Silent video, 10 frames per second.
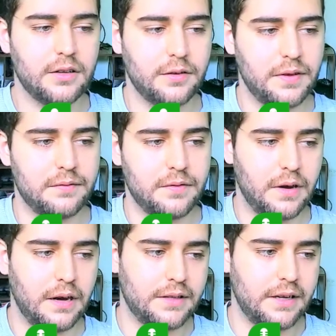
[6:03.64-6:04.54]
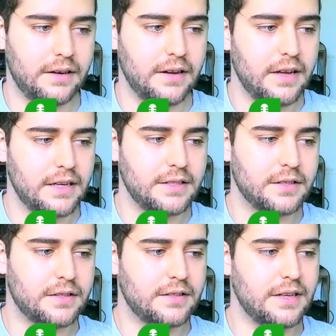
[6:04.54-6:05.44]
of info out there. It's
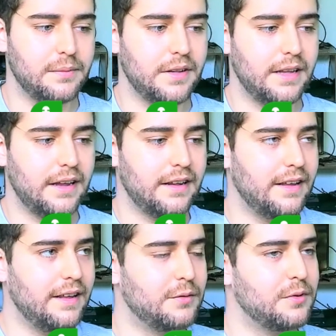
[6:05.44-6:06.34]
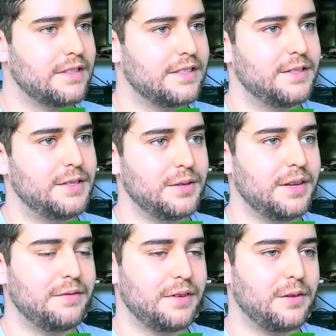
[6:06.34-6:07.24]
just simply that it was too
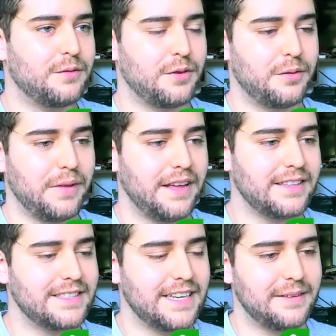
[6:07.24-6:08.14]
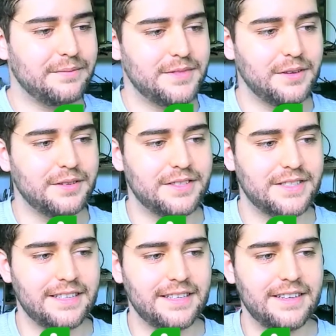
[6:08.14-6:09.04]
difficult for me at the time to
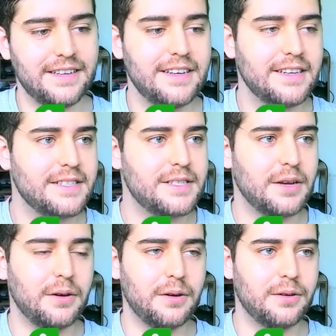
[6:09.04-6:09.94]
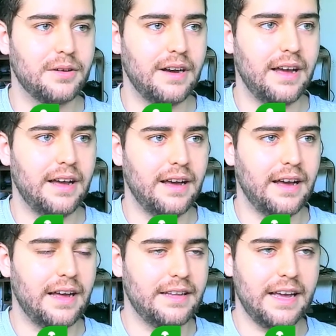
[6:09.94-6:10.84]
understand it. So
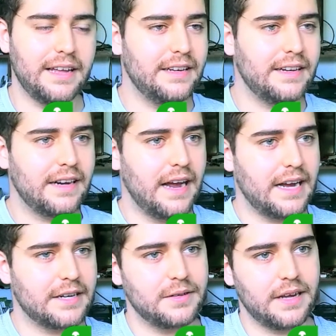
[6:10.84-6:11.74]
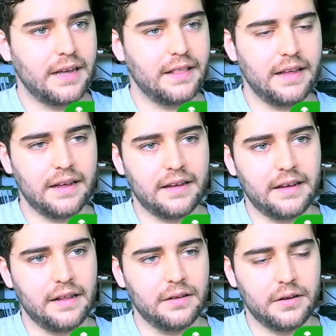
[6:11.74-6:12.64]
yeah, I didn't actually have like
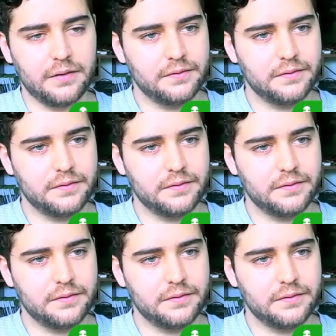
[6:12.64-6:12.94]
a lot of